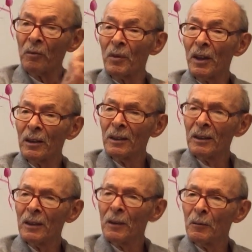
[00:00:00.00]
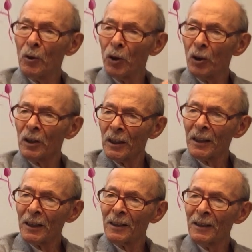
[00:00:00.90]
from
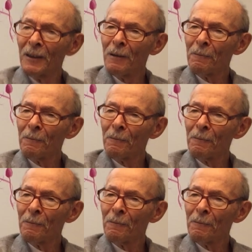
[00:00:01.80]
earlier,